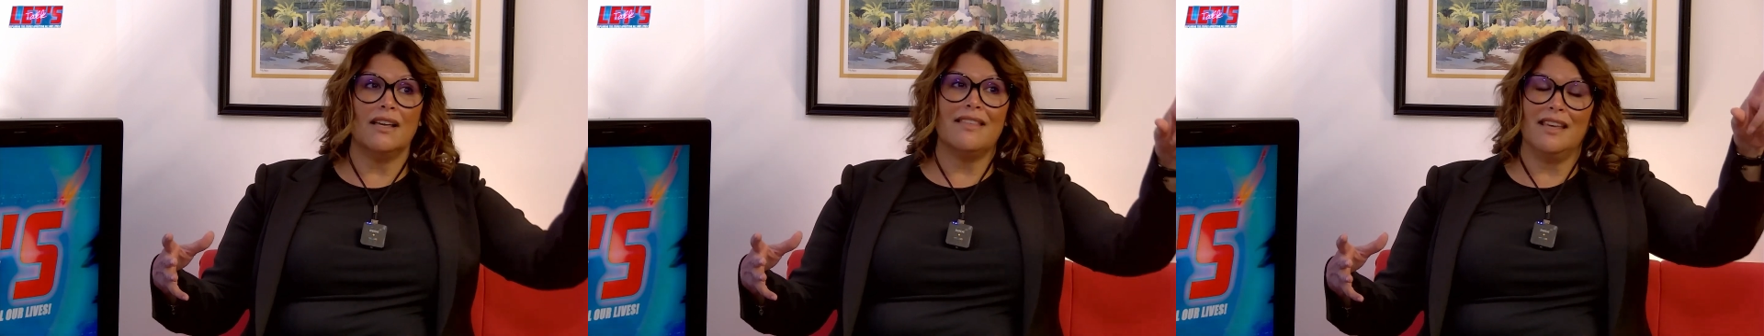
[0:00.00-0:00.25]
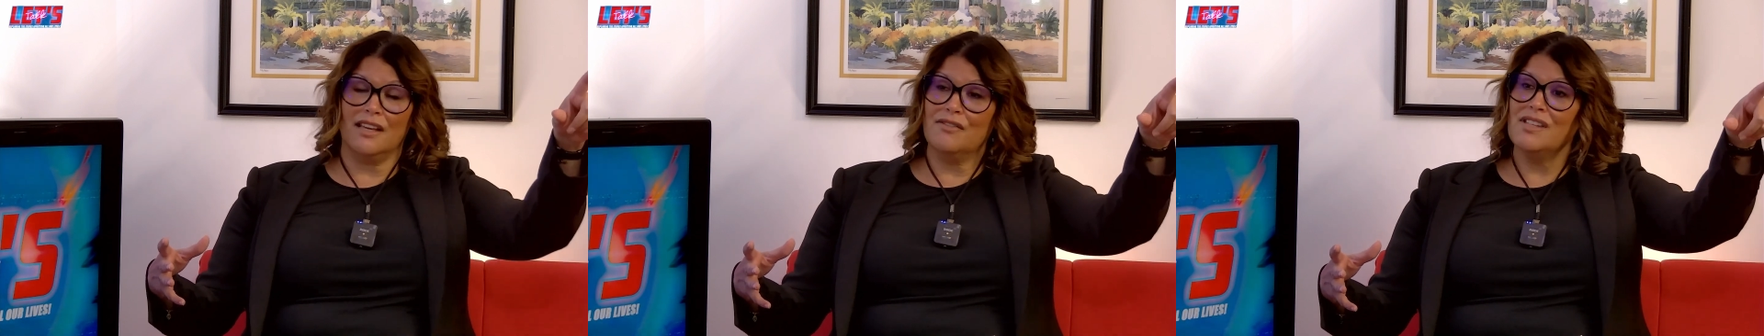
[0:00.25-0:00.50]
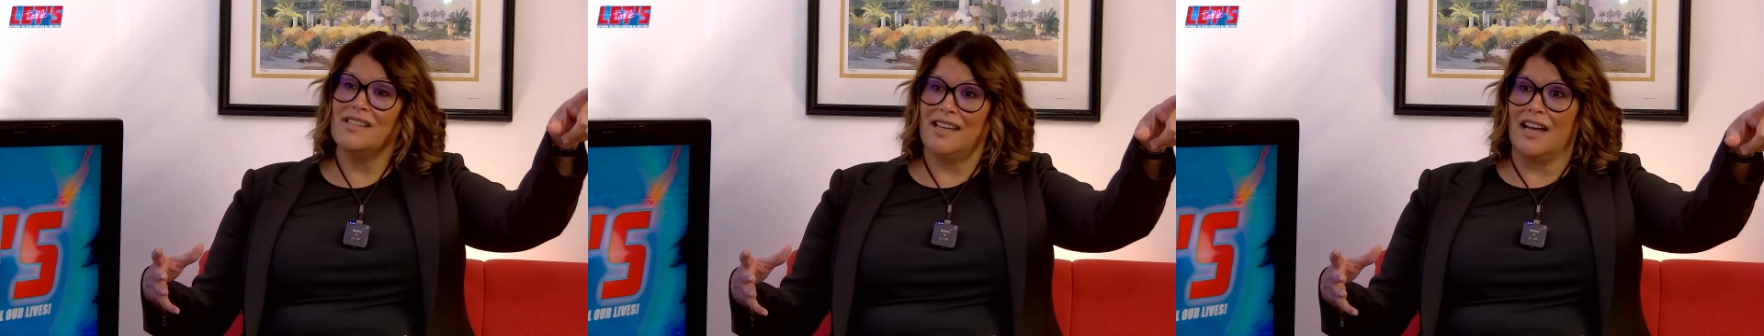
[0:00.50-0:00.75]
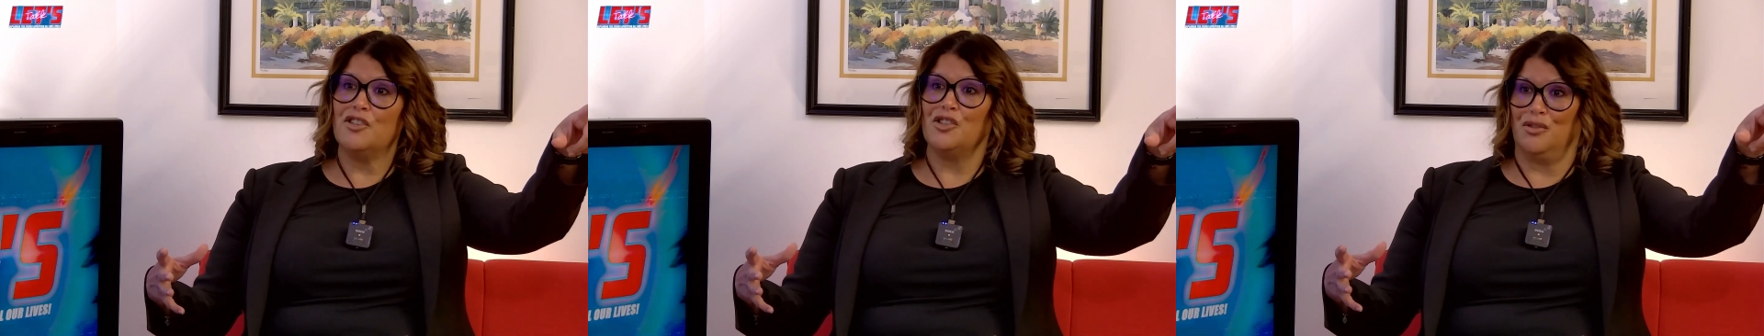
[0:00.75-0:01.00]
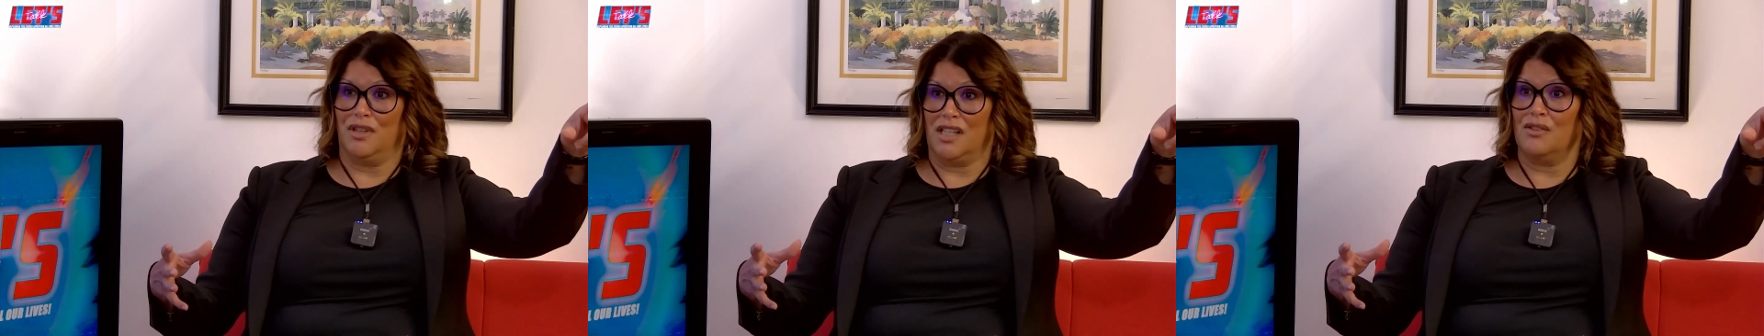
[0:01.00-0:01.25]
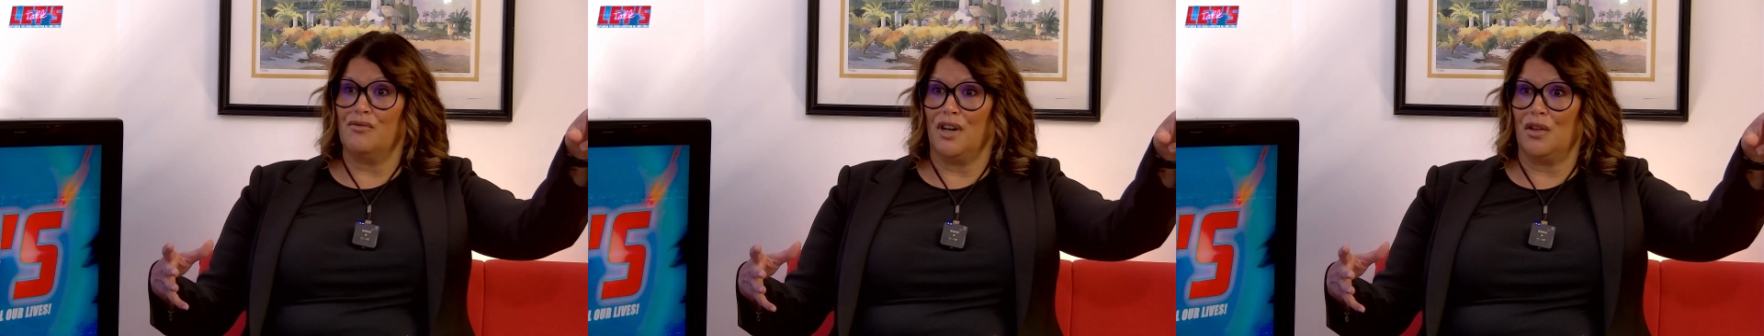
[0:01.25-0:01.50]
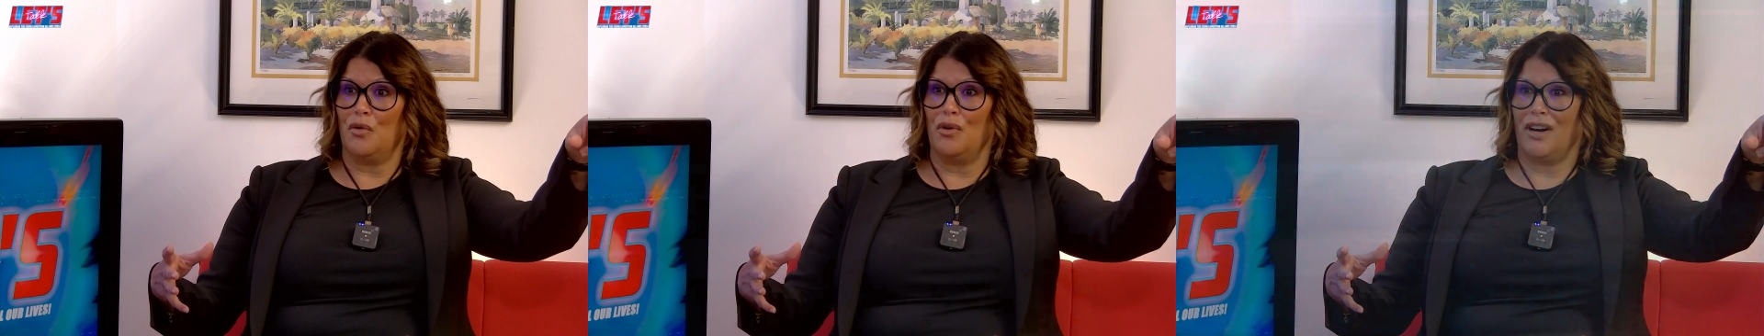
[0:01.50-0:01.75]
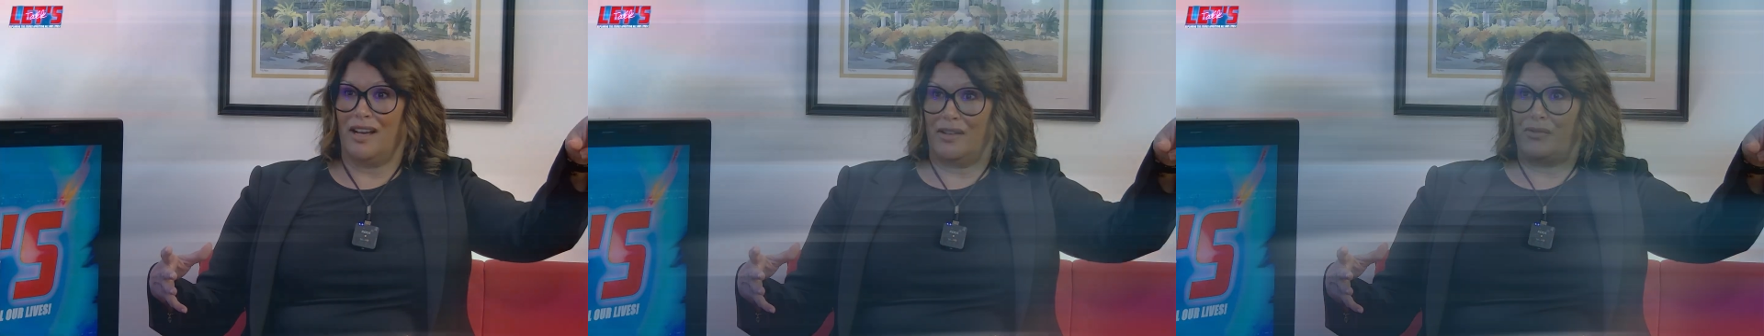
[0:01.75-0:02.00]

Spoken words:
think of the statute that's in front of the courthouse,